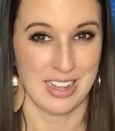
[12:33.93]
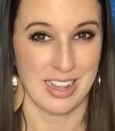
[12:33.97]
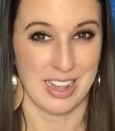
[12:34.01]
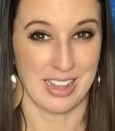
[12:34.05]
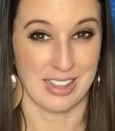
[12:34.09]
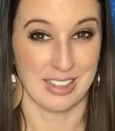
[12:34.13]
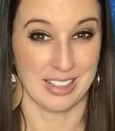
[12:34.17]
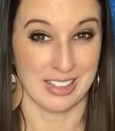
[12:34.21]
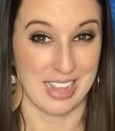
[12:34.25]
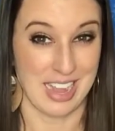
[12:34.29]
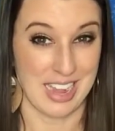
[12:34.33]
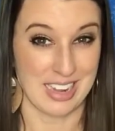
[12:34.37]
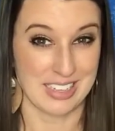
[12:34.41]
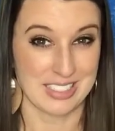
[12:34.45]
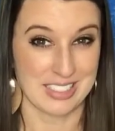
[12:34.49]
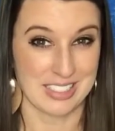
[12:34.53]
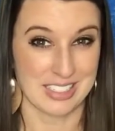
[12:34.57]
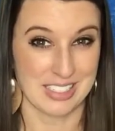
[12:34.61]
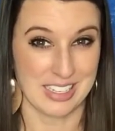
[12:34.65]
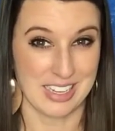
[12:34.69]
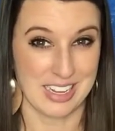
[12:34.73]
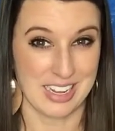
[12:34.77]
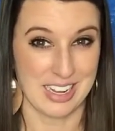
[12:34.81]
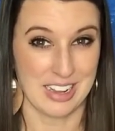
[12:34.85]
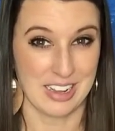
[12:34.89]
And
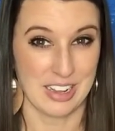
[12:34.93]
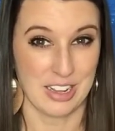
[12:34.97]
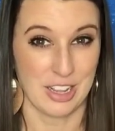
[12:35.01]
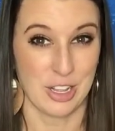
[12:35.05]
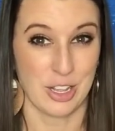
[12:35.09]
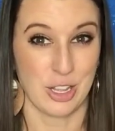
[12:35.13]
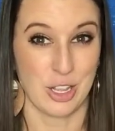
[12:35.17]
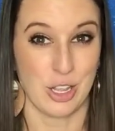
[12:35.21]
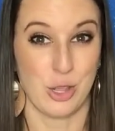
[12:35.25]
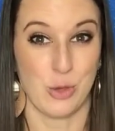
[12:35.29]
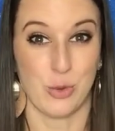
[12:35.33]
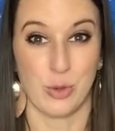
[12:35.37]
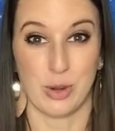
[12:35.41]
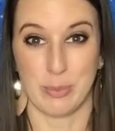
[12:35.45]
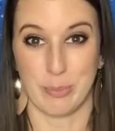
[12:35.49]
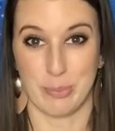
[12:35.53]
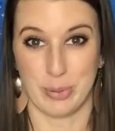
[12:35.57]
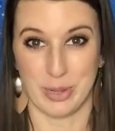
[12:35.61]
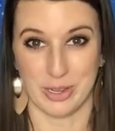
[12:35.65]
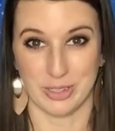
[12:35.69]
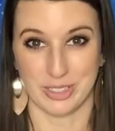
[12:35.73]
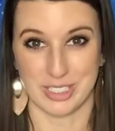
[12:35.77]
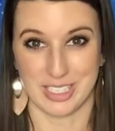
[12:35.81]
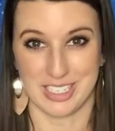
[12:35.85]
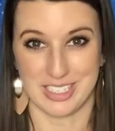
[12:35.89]
lastly, you want to
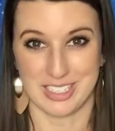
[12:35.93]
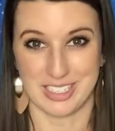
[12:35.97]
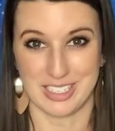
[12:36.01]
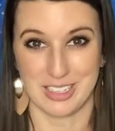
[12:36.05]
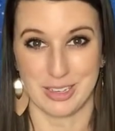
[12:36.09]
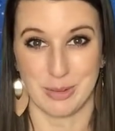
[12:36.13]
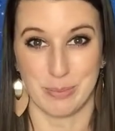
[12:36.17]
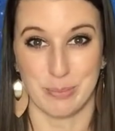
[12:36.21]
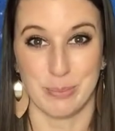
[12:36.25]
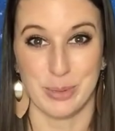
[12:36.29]
build it.